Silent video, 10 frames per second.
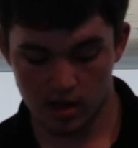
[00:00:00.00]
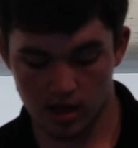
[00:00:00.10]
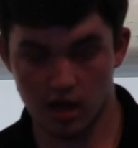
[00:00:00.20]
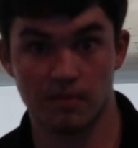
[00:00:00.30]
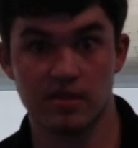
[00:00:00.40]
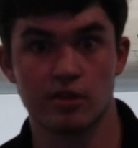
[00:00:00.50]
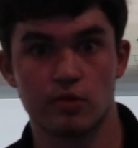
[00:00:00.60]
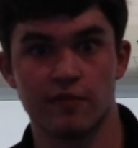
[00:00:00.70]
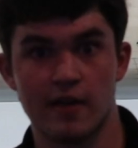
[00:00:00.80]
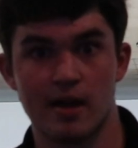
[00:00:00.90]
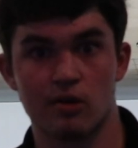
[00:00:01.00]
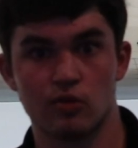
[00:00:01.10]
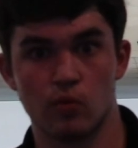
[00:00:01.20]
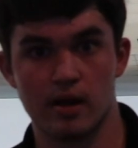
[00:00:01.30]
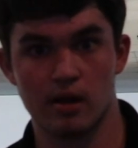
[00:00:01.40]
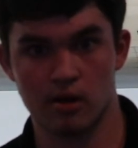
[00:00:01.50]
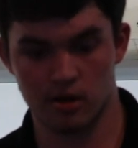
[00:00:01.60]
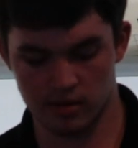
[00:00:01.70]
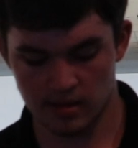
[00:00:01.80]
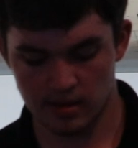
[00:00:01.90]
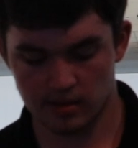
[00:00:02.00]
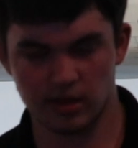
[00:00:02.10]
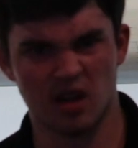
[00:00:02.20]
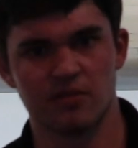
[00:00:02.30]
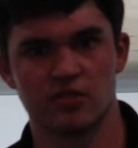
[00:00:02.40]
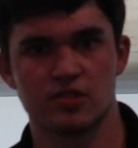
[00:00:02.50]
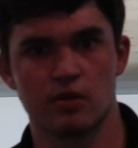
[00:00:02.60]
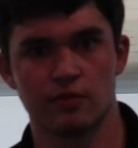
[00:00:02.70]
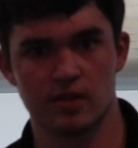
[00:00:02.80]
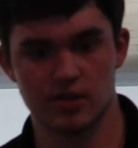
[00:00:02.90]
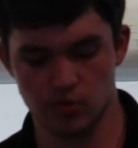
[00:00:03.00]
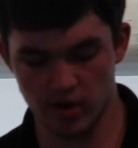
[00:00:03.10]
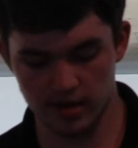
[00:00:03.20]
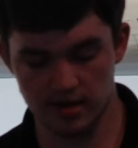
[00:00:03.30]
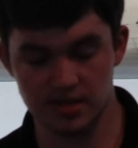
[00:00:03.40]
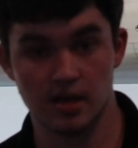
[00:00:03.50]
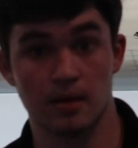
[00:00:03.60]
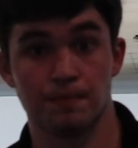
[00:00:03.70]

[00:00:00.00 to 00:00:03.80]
I think we found where the comfort zone for this one is,